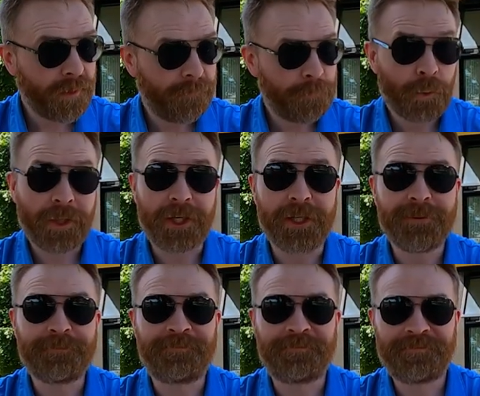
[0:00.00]
delicious
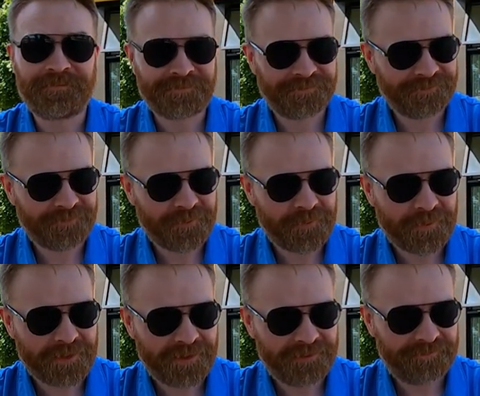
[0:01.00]
food and drinks on the
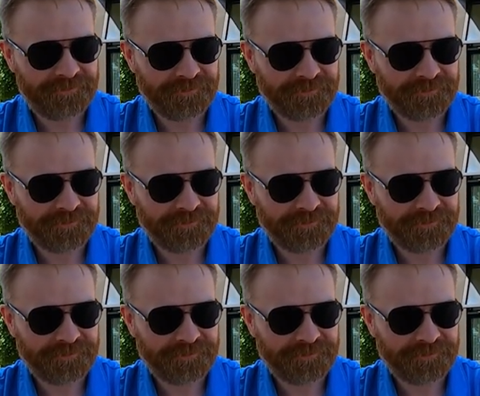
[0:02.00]
menu,